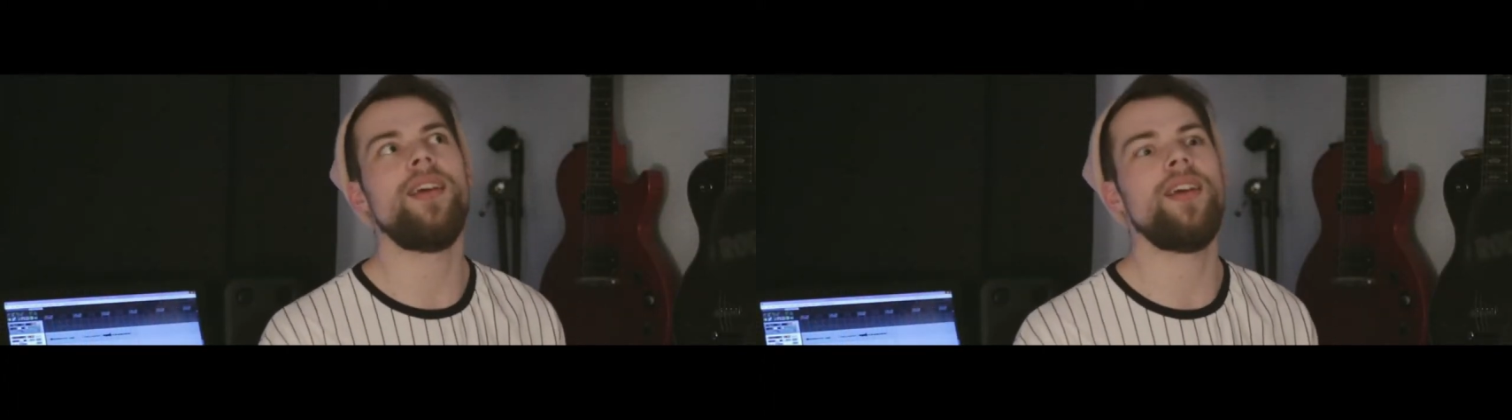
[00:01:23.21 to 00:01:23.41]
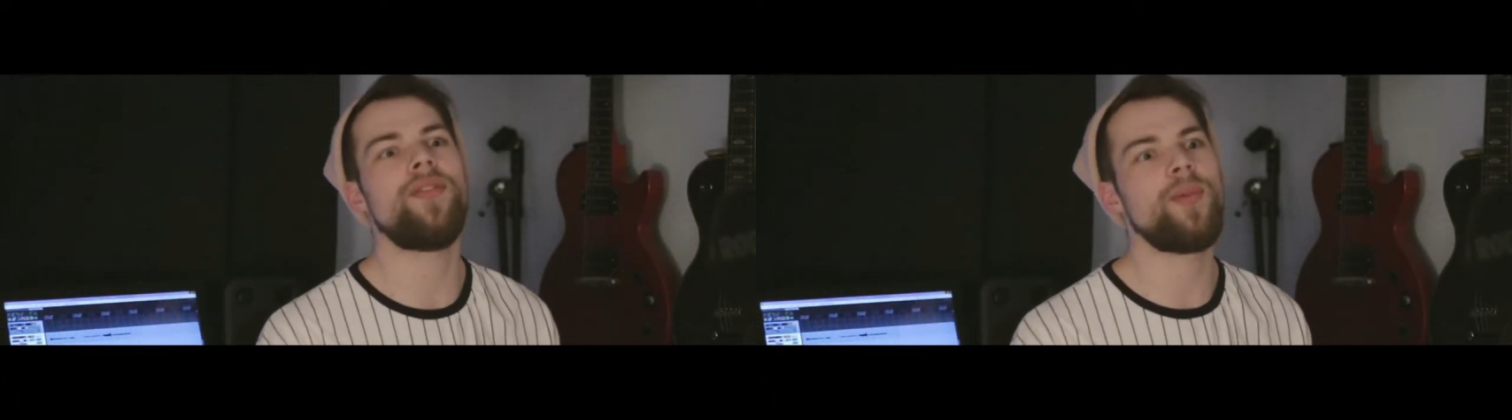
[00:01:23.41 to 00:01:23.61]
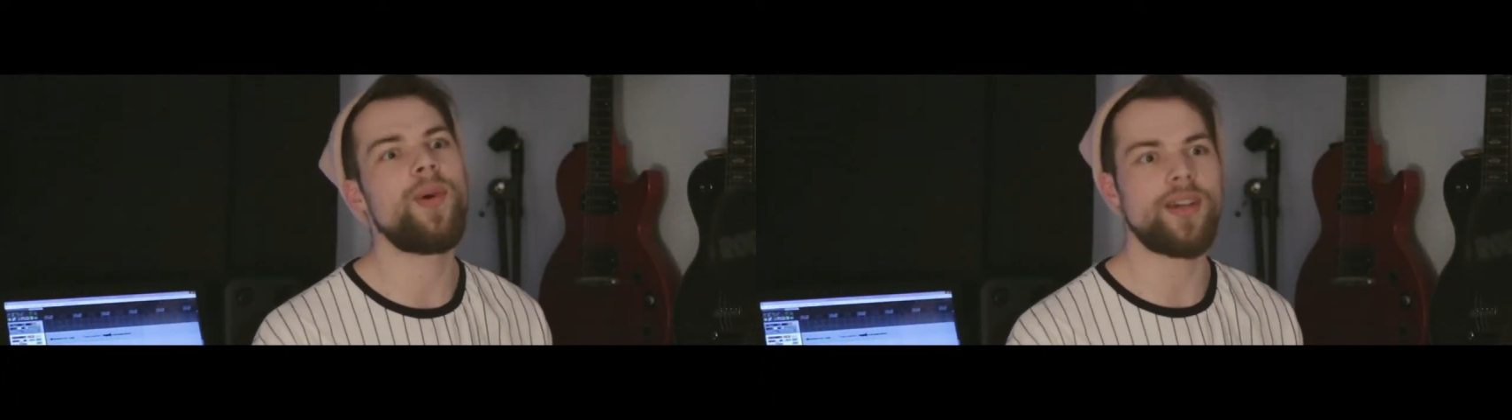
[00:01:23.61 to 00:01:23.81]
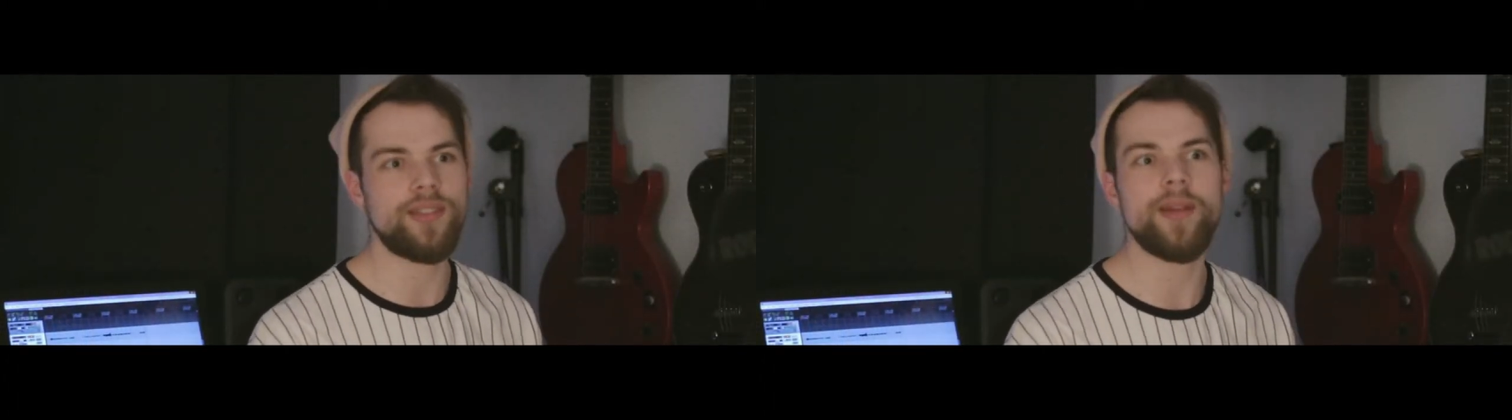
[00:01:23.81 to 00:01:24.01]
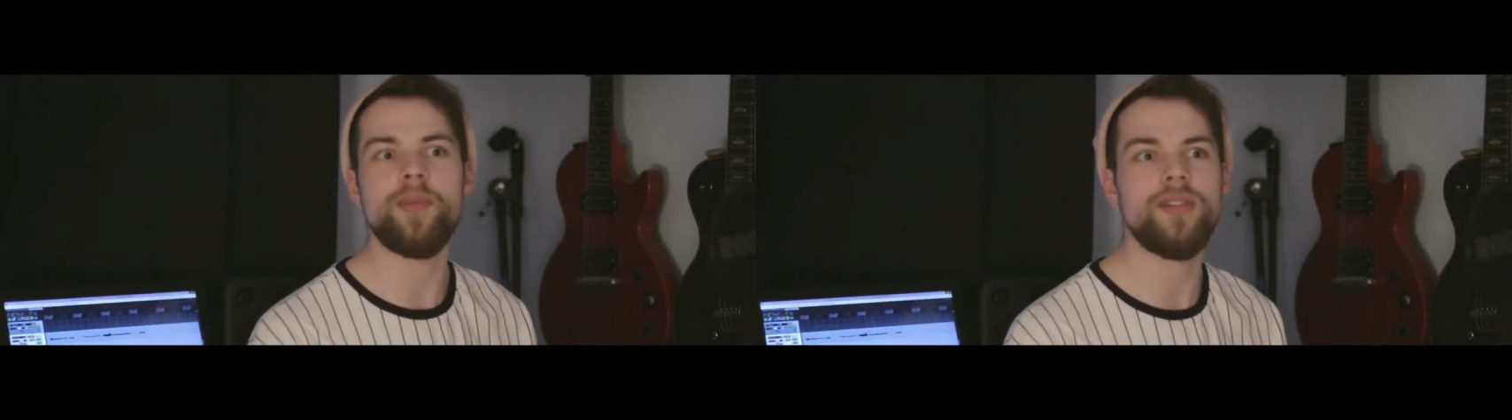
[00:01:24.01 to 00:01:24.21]
if you want to
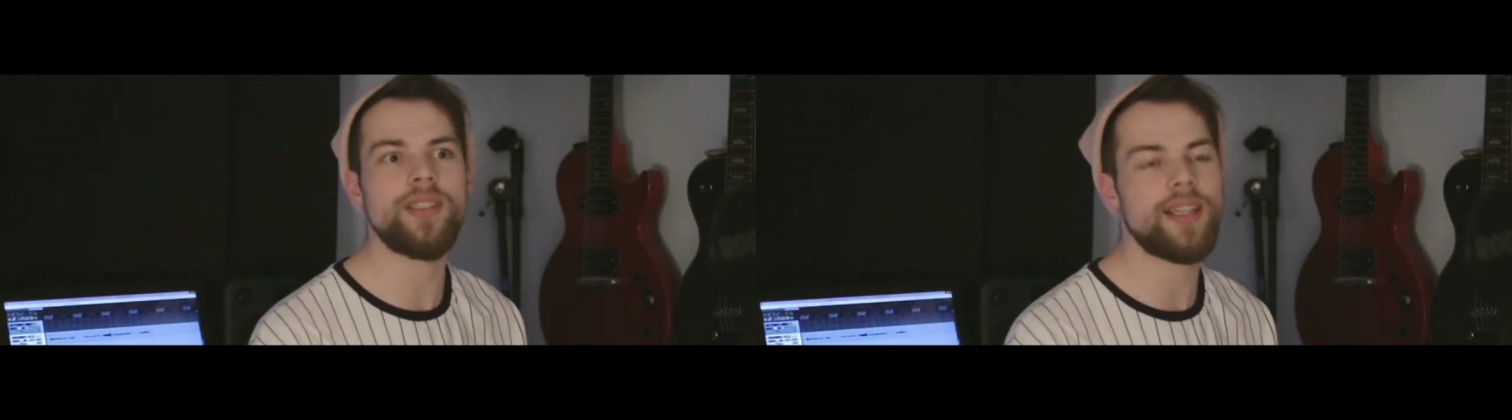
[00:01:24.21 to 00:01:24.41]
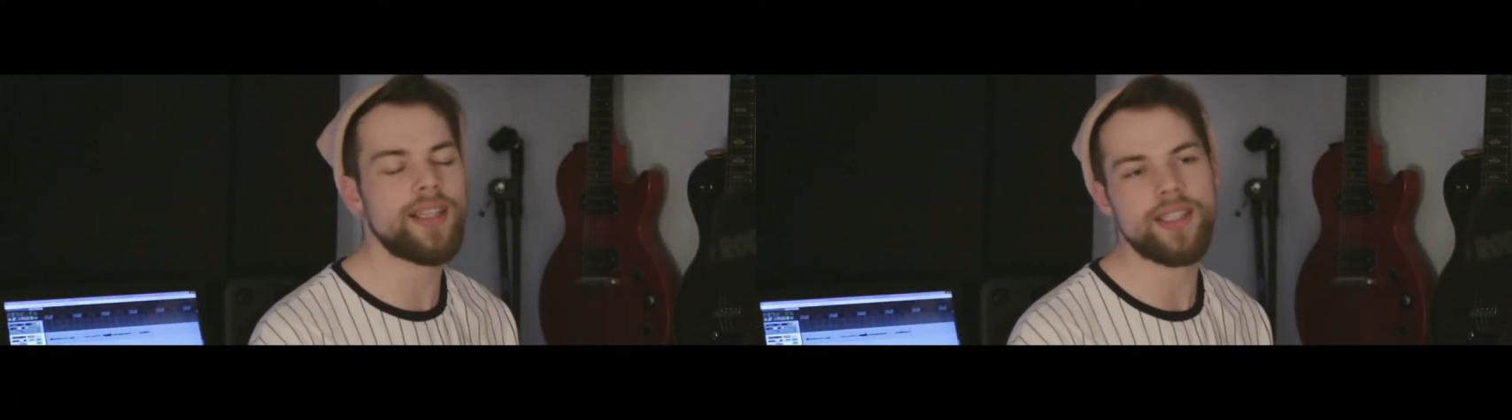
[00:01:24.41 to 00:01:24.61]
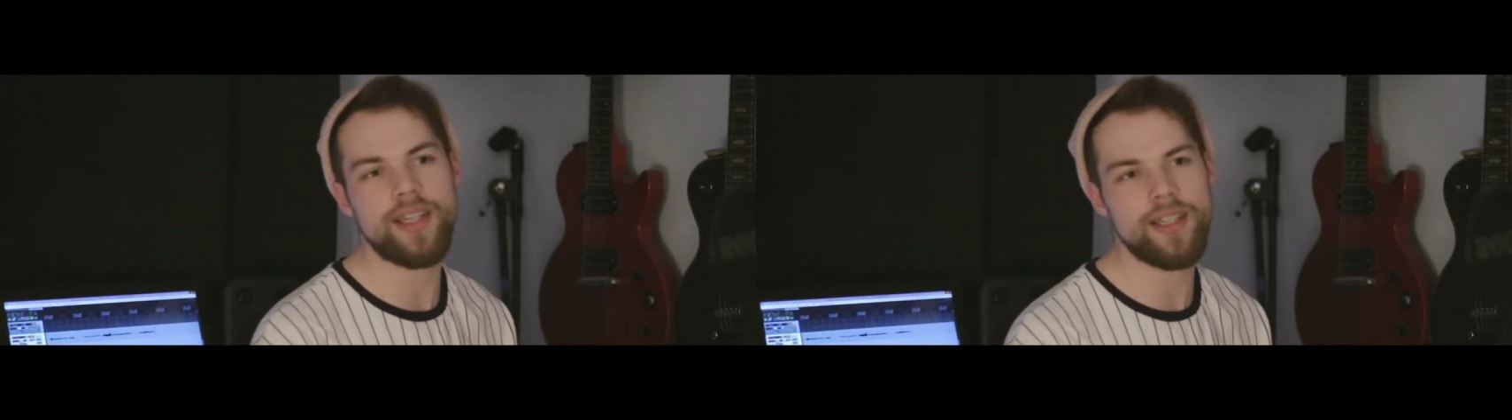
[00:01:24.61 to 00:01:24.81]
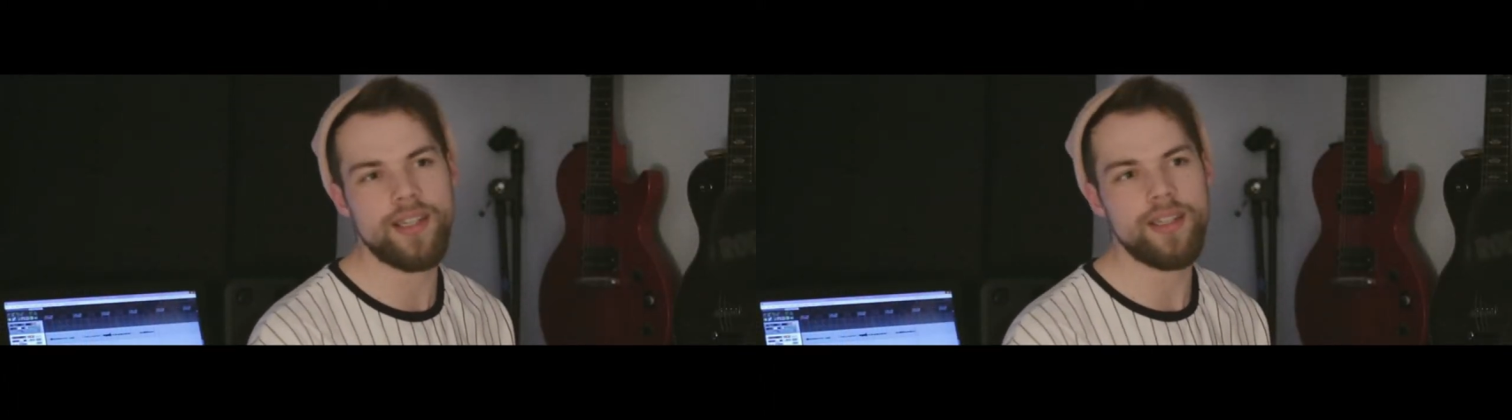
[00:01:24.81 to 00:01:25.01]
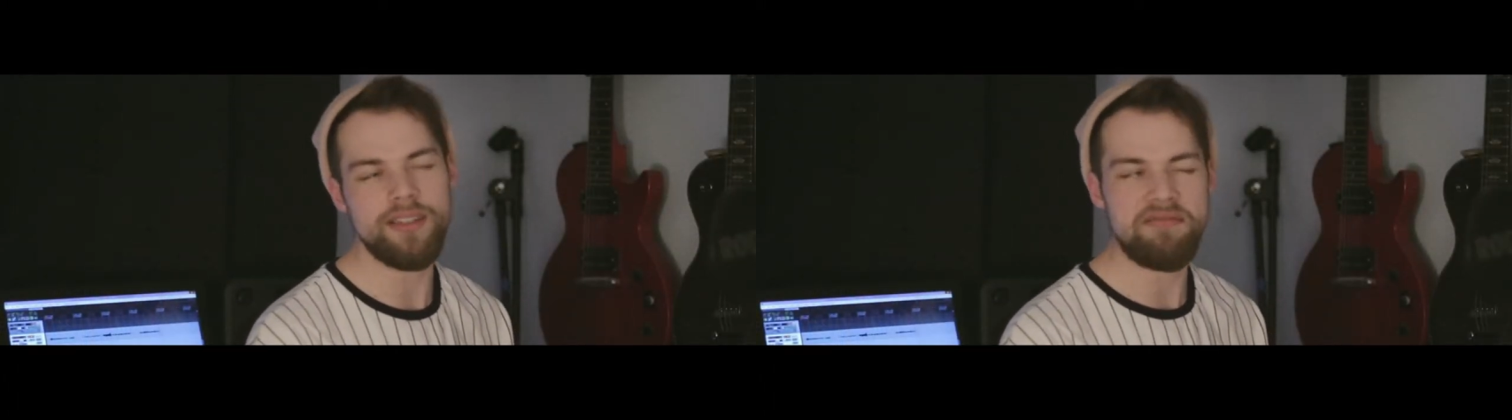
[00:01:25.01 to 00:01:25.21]
write music that's kind
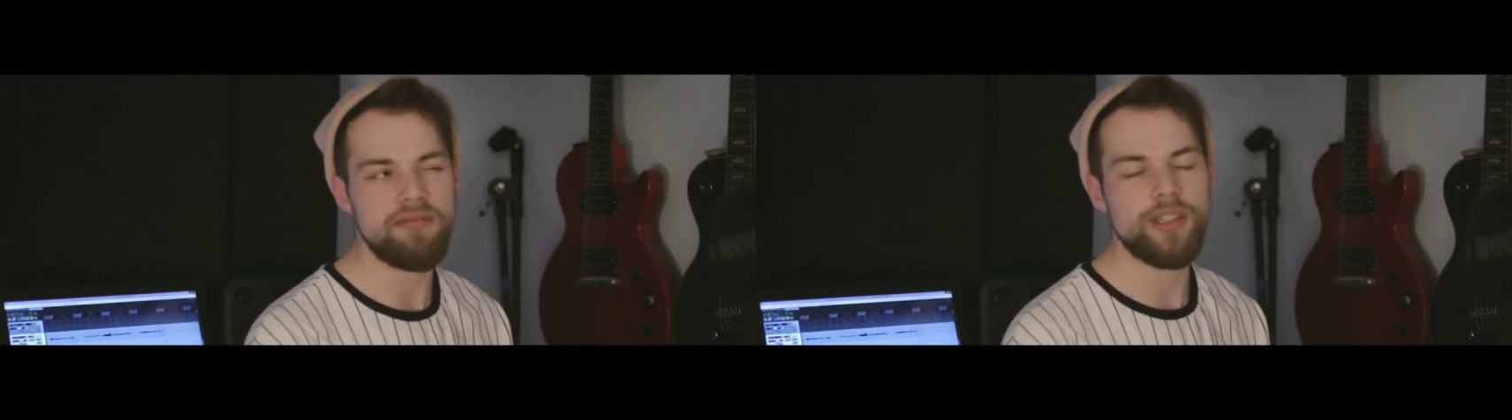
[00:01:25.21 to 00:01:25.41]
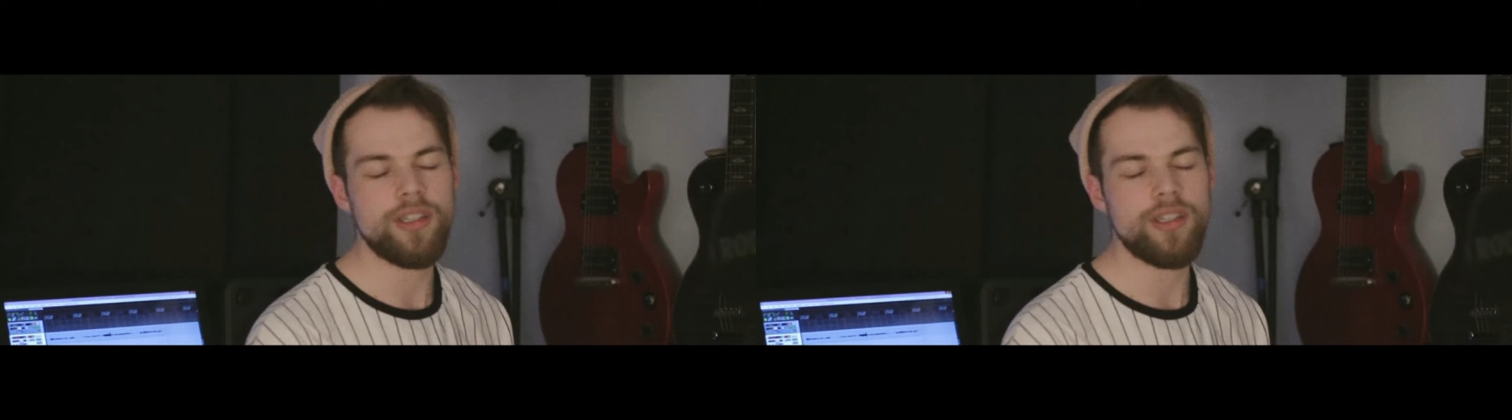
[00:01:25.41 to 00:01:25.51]
of